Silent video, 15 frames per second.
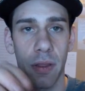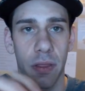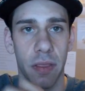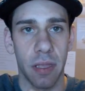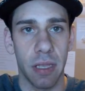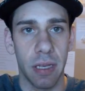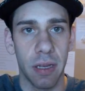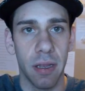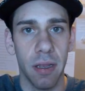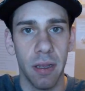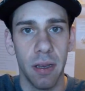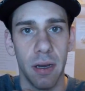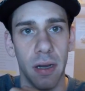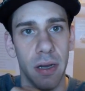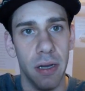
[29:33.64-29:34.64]
the
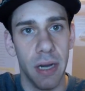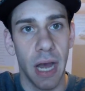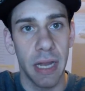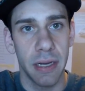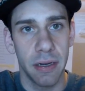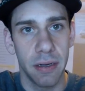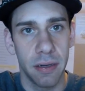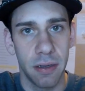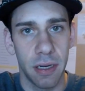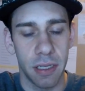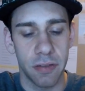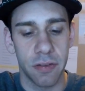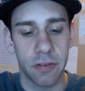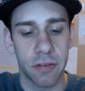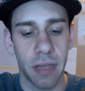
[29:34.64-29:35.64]
nut
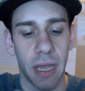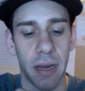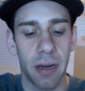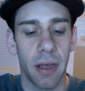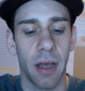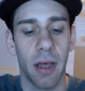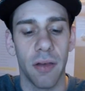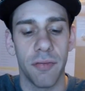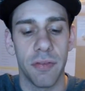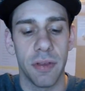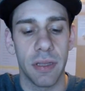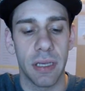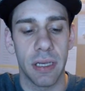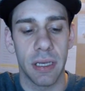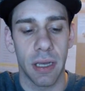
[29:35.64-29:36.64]
instead of
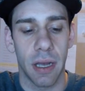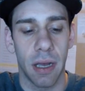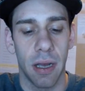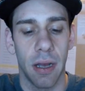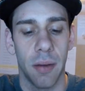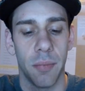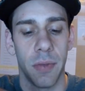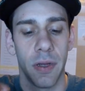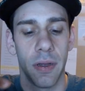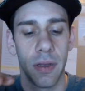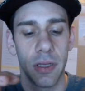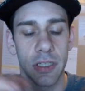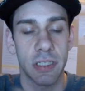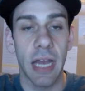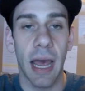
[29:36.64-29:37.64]
the
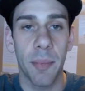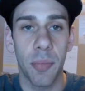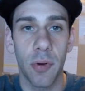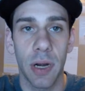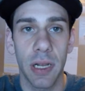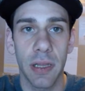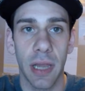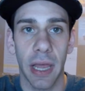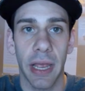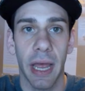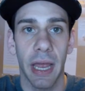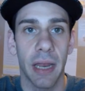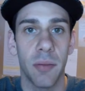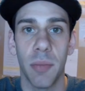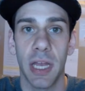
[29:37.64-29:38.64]
snap ring like I
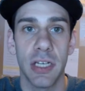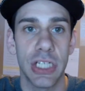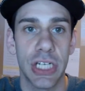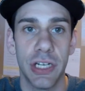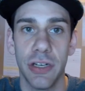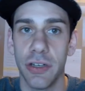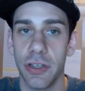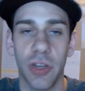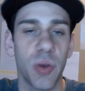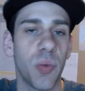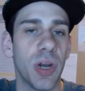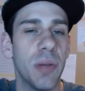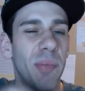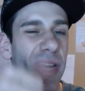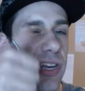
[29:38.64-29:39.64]
had mentioned, you
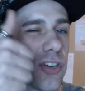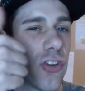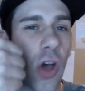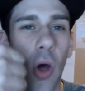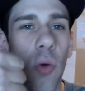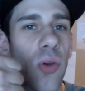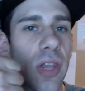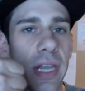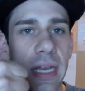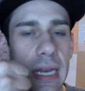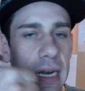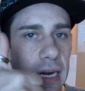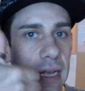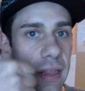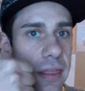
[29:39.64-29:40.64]
would be totally
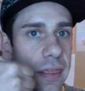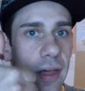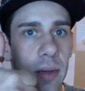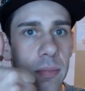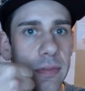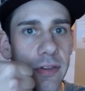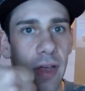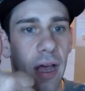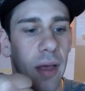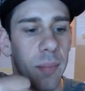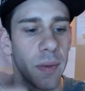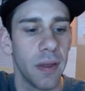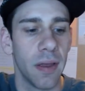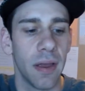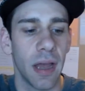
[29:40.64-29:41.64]
getting a thumbs up.
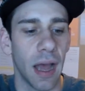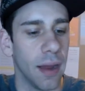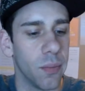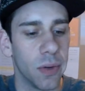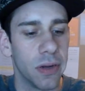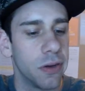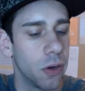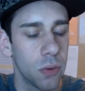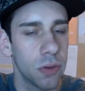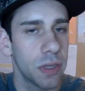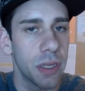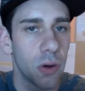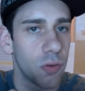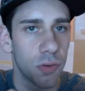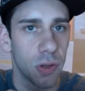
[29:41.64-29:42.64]
I would
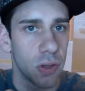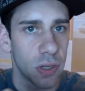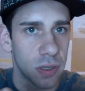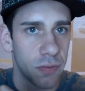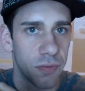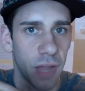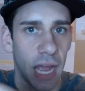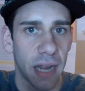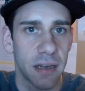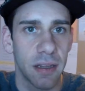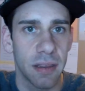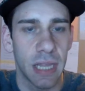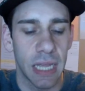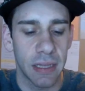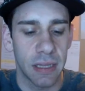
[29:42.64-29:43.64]
totally overlook the fact
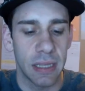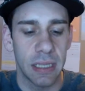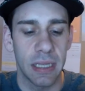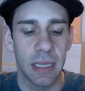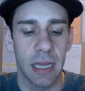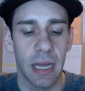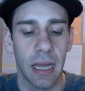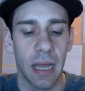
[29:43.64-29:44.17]
that the